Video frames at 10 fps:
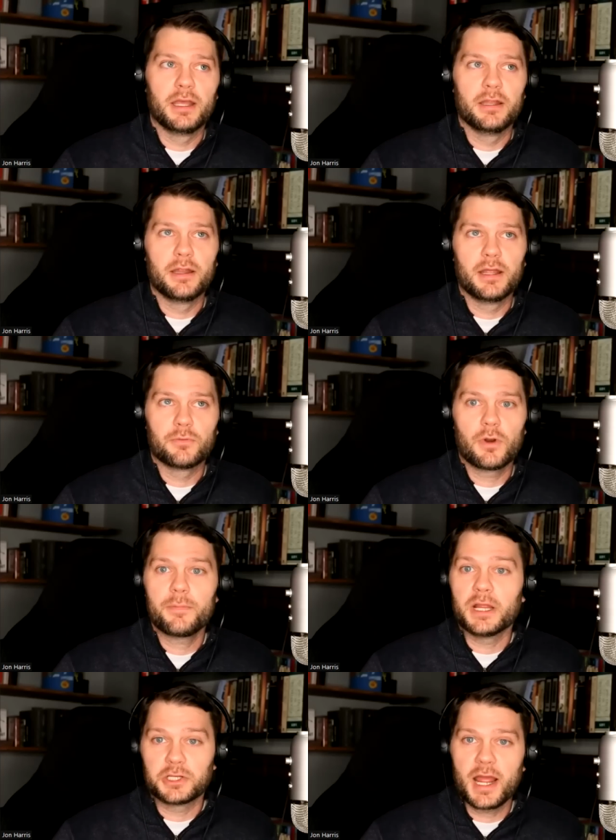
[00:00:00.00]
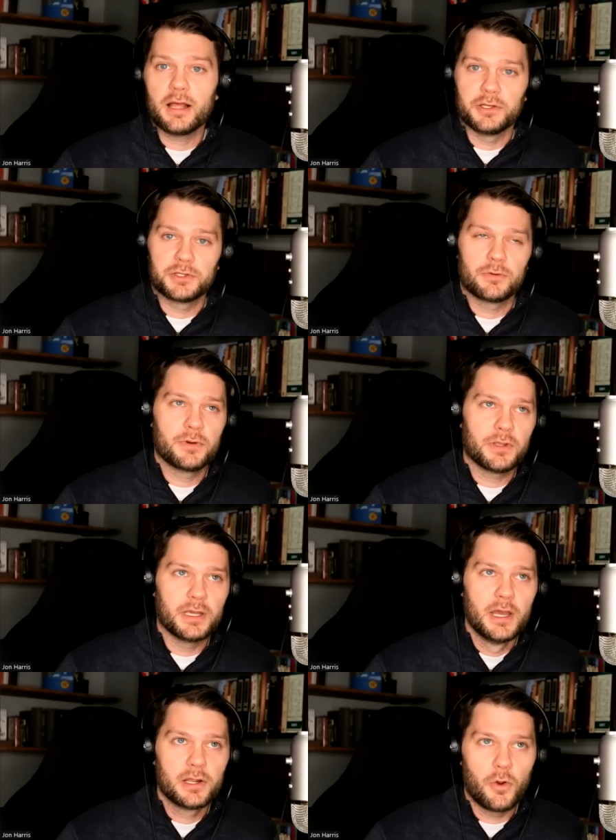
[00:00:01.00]
And, and we're being challenged. We're
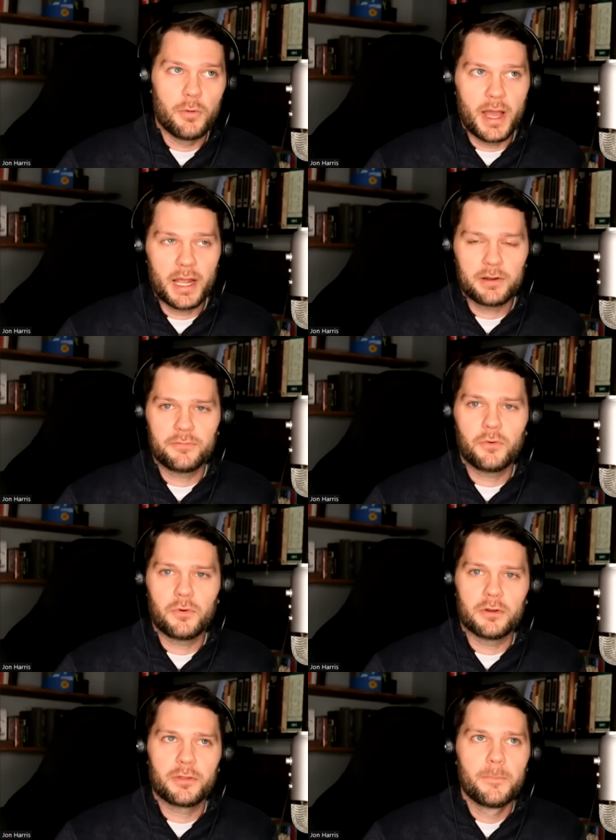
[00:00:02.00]
really going back and forth.